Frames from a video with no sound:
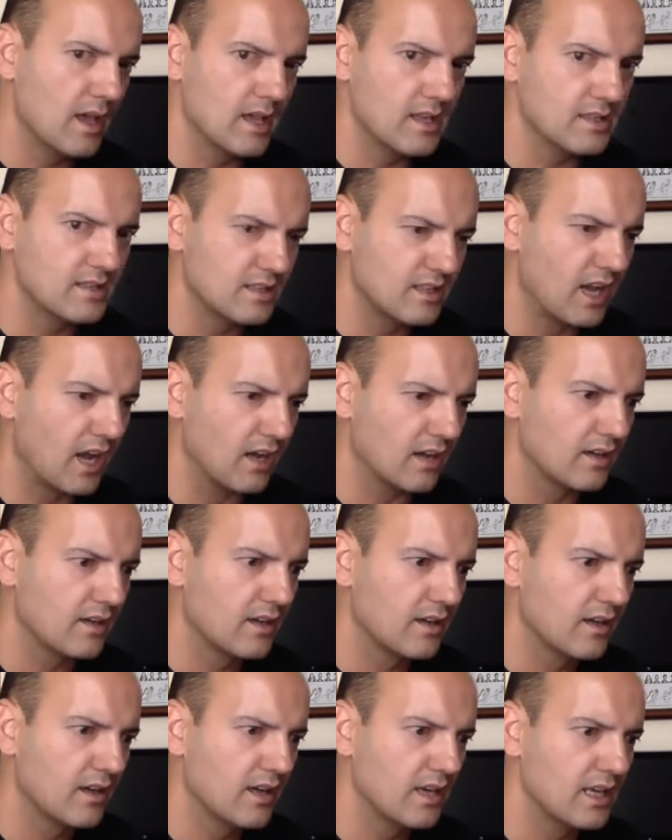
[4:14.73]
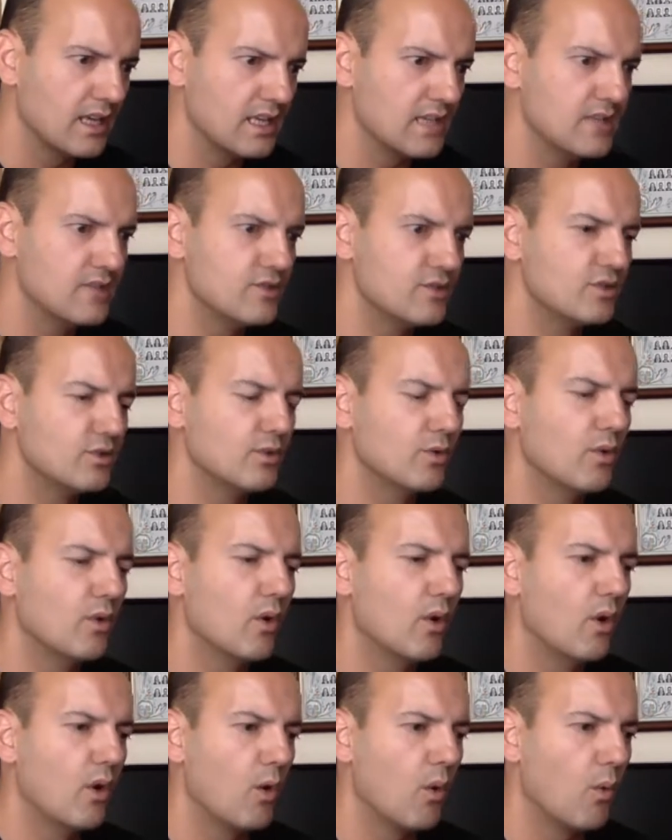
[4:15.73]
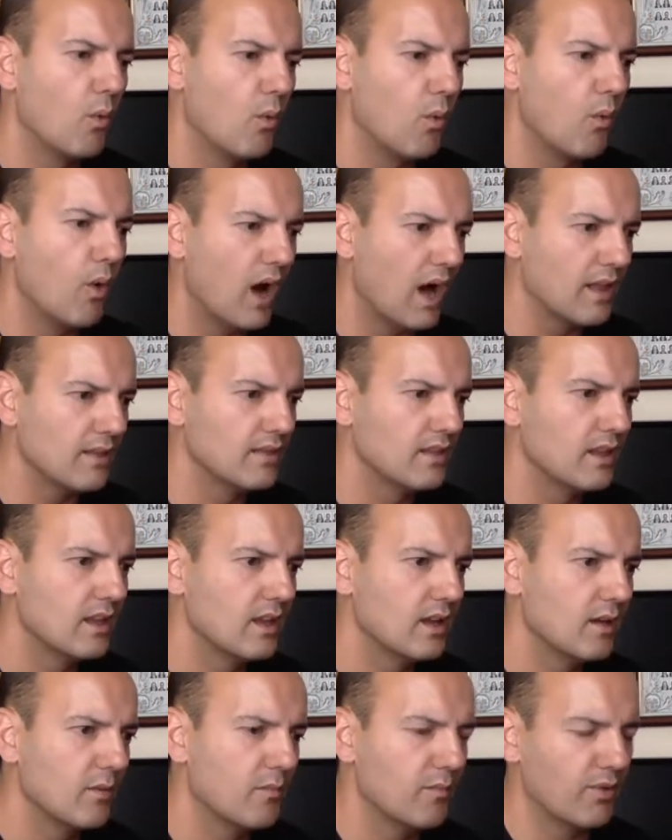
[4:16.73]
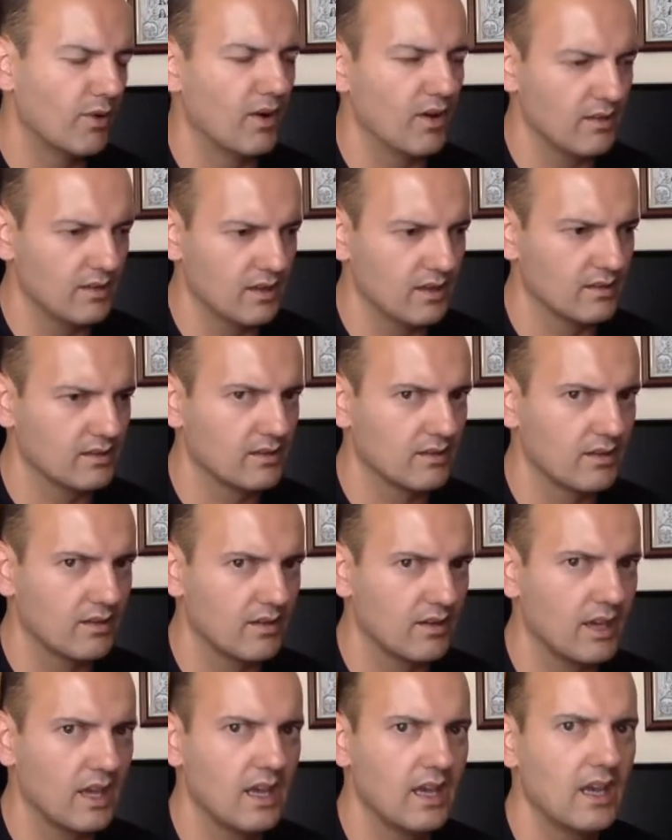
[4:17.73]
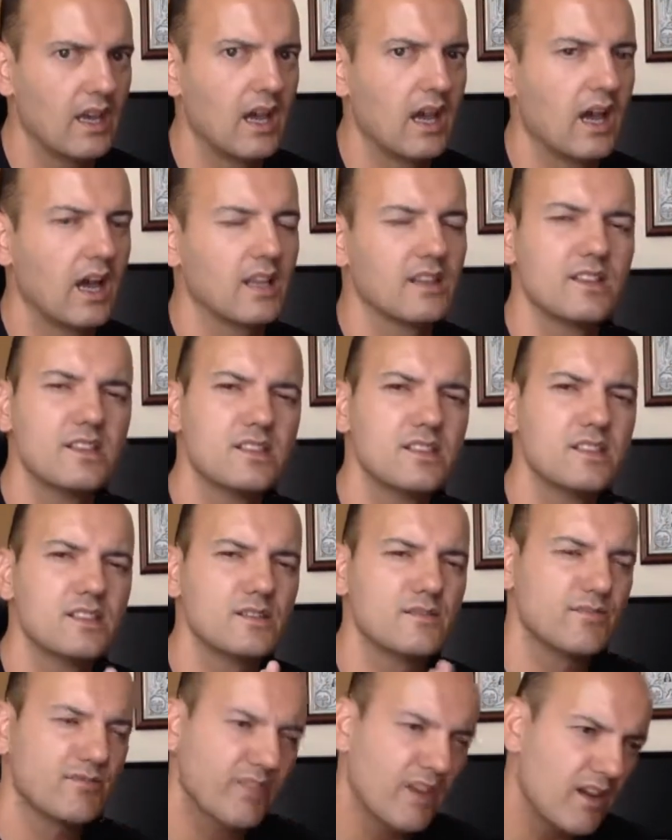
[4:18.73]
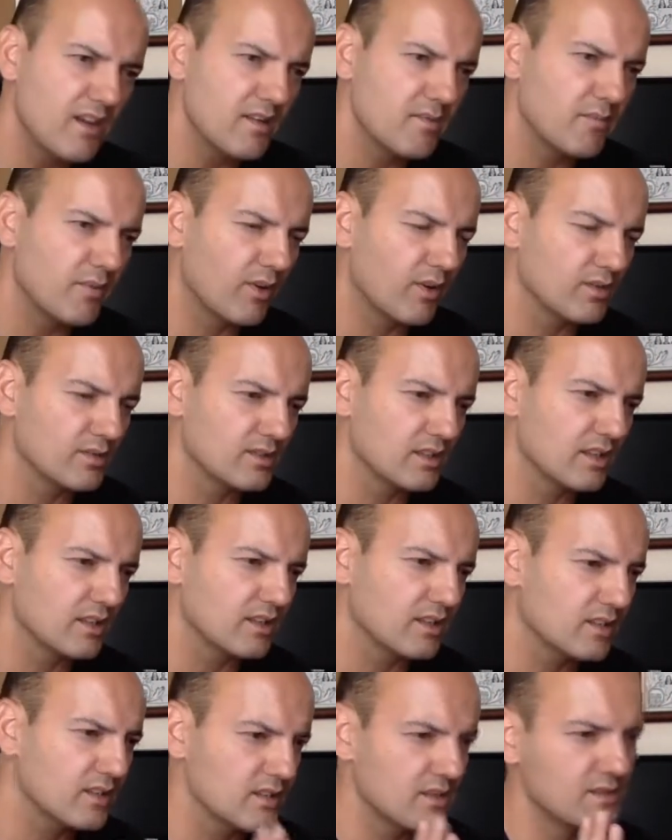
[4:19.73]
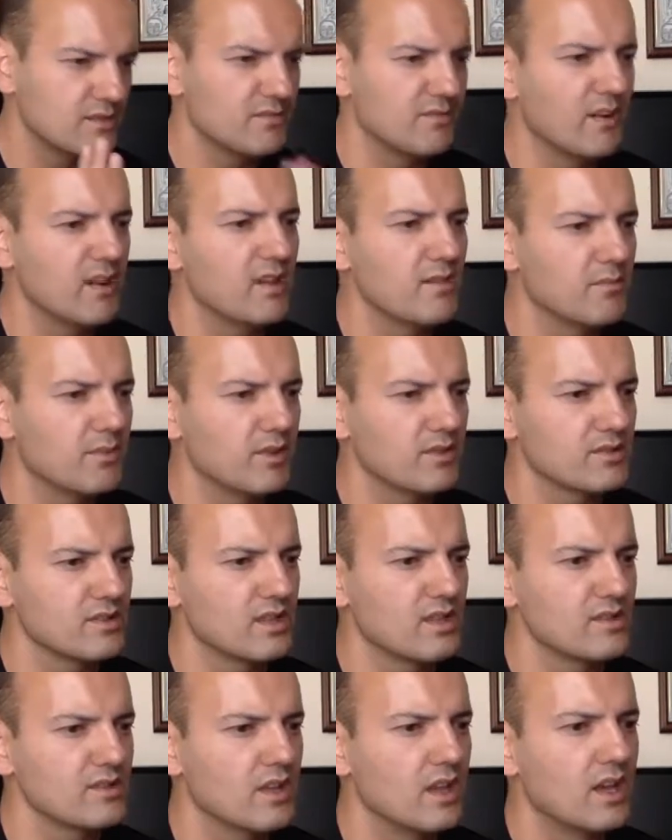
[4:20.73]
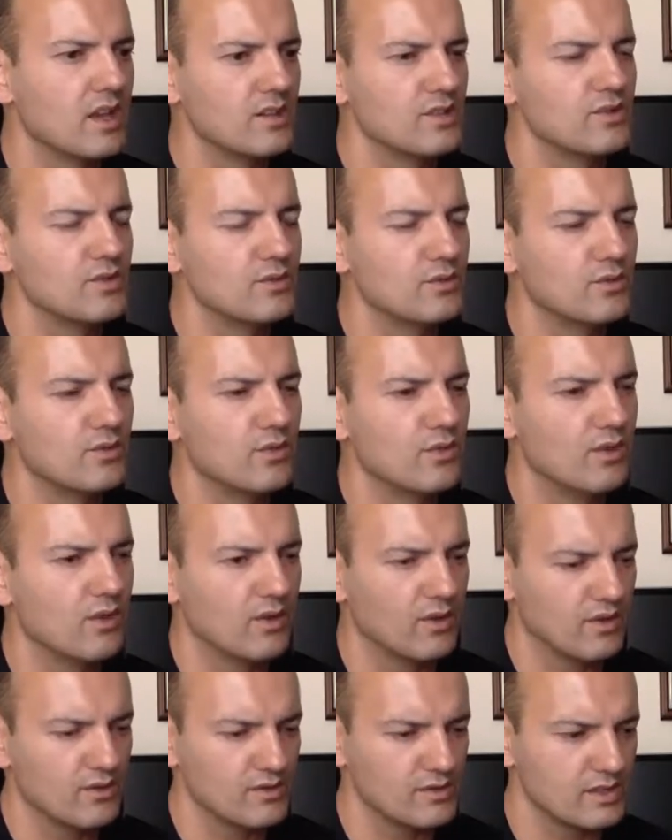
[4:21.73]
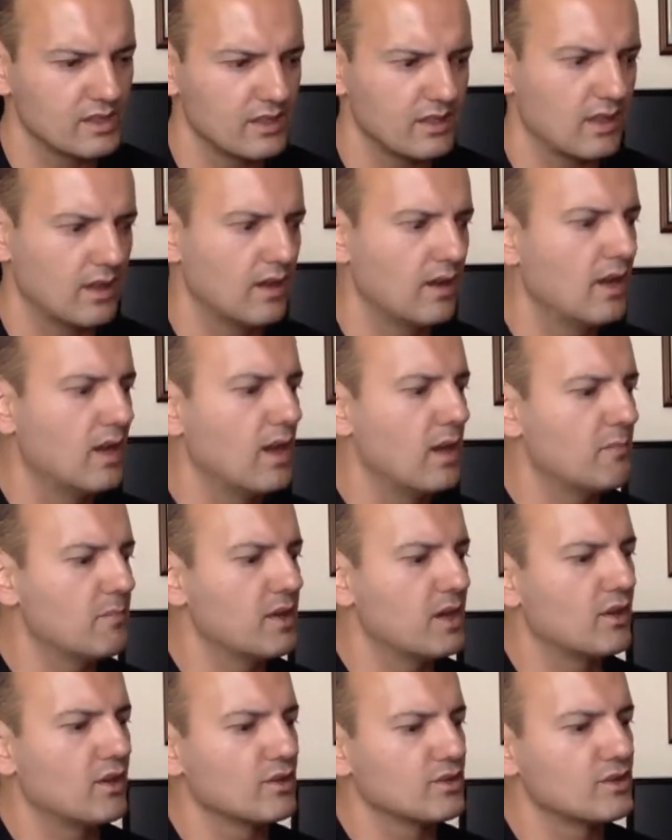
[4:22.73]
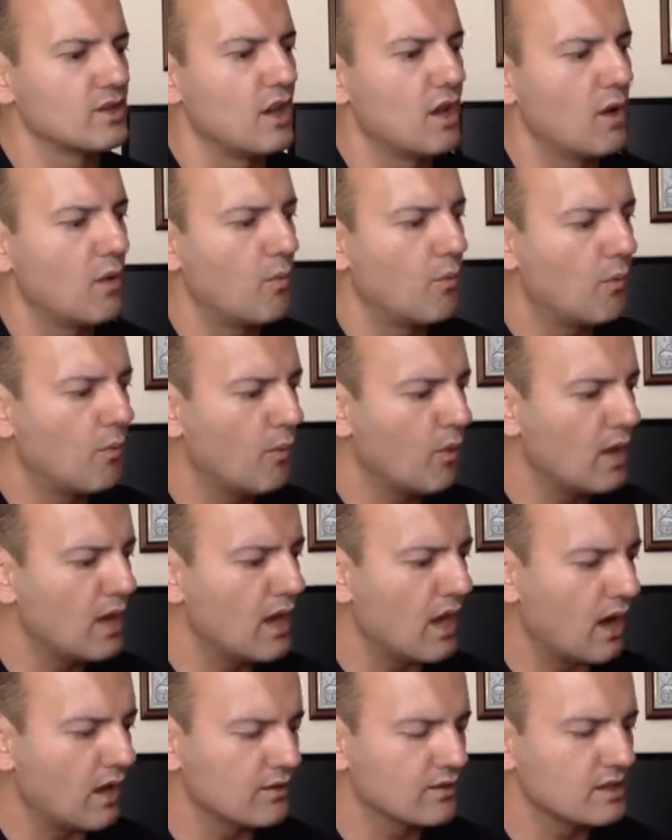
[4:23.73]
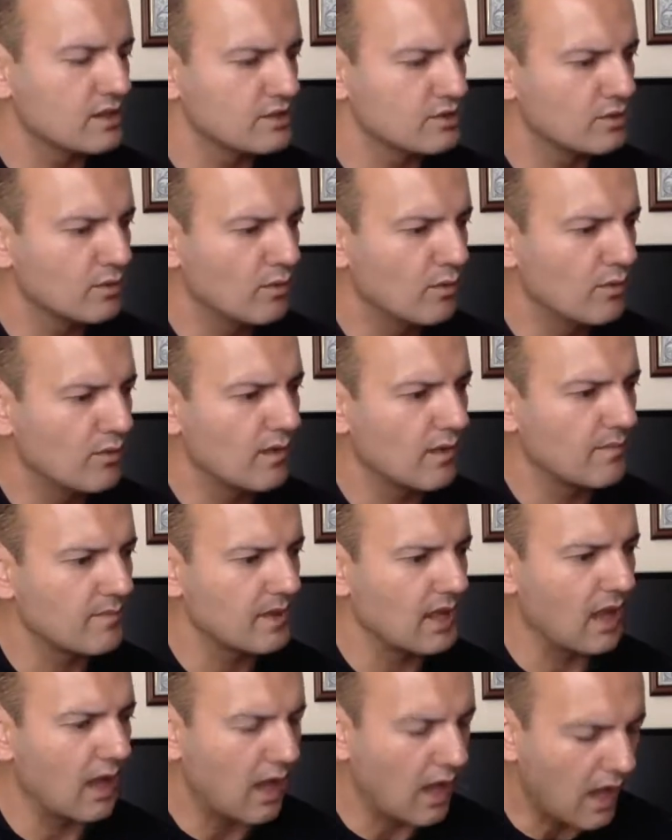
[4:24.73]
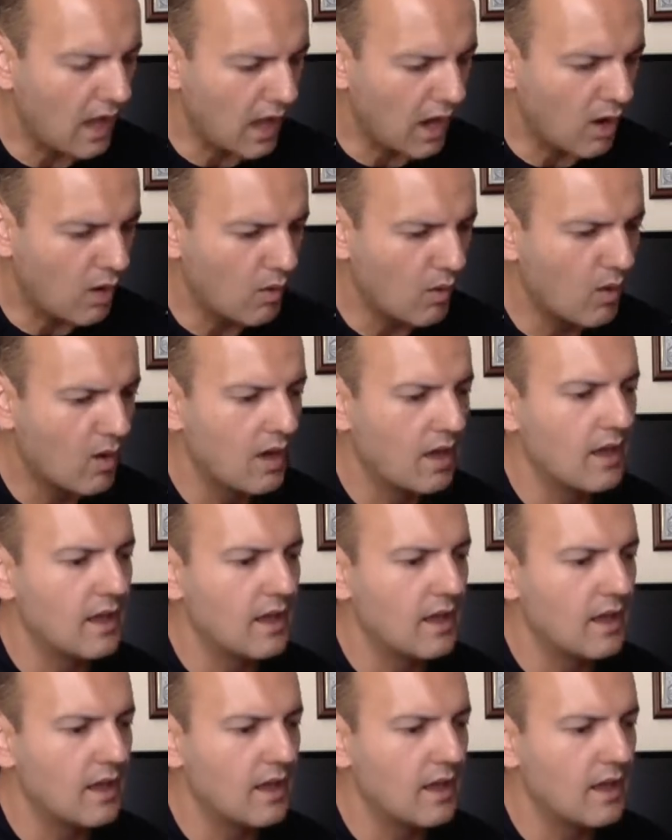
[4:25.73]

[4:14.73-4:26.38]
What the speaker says: stuck into one project, okay? And this is very important. This is very important to consider, because we understood how